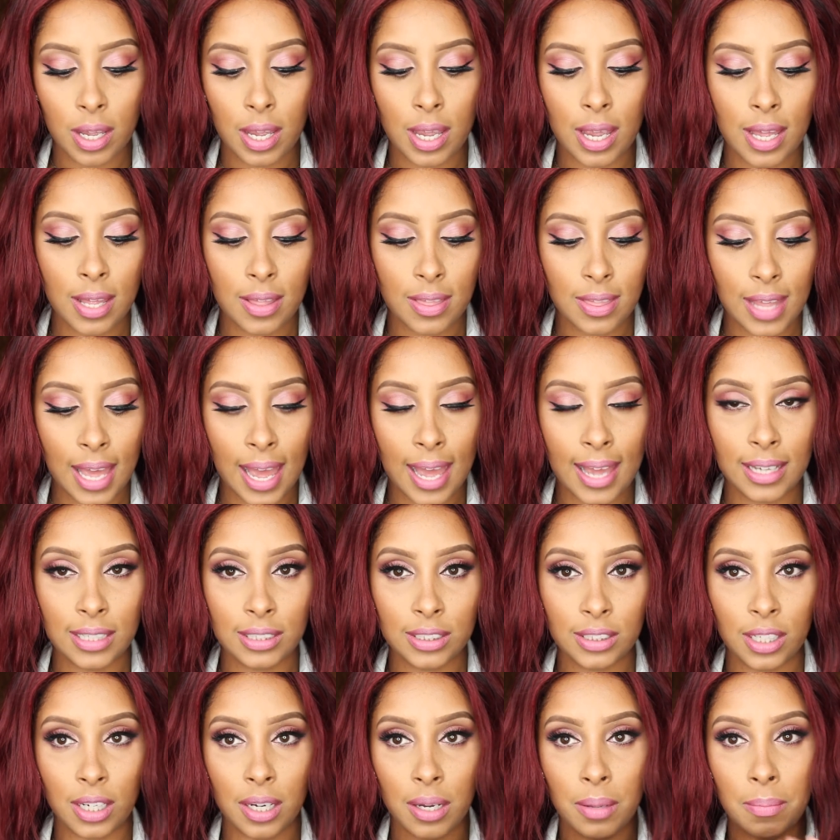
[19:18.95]
and that
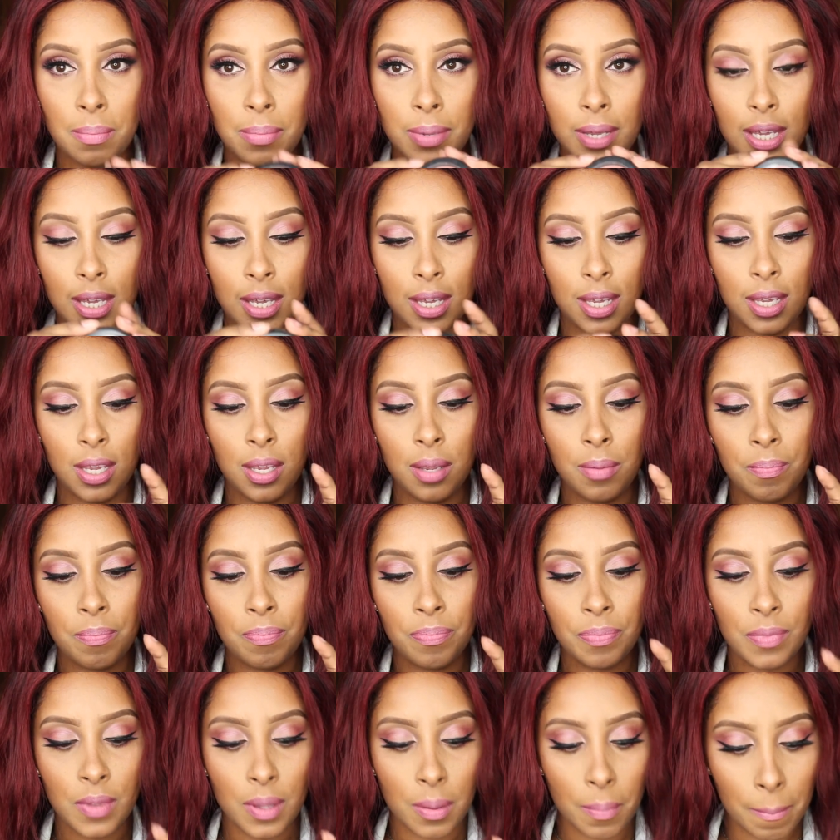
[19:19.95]
is going to be
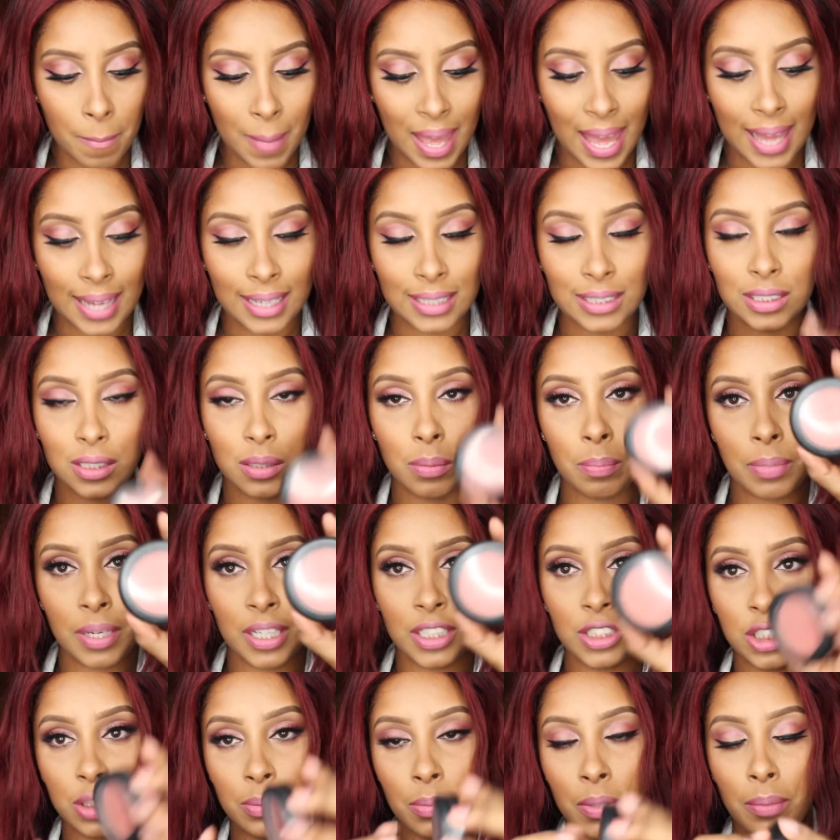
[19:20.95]
MAC's
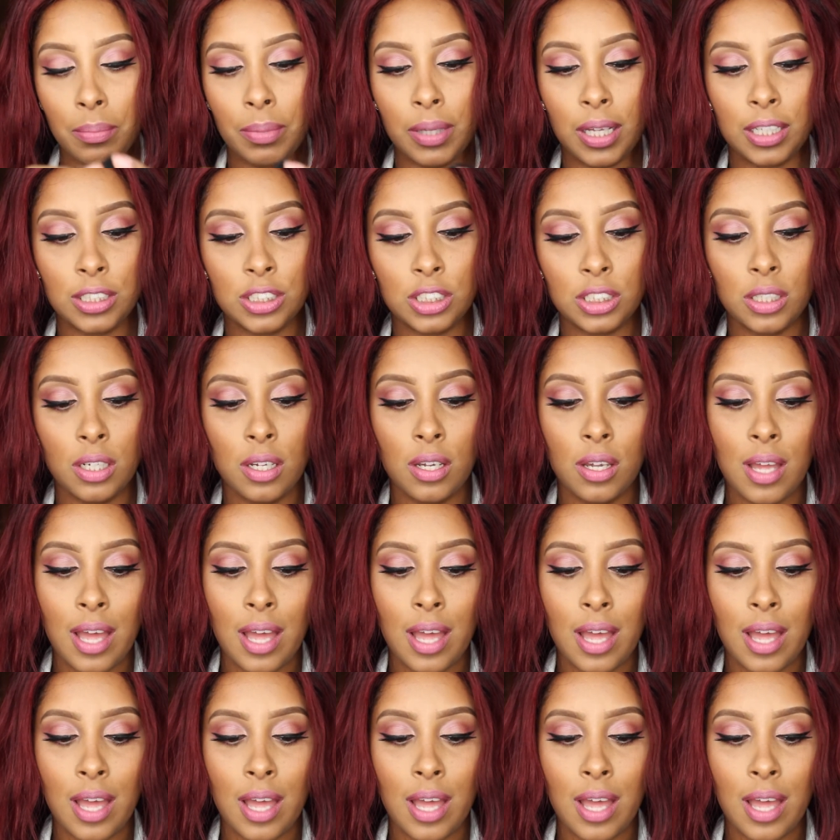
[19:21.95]
Pinch Me blush.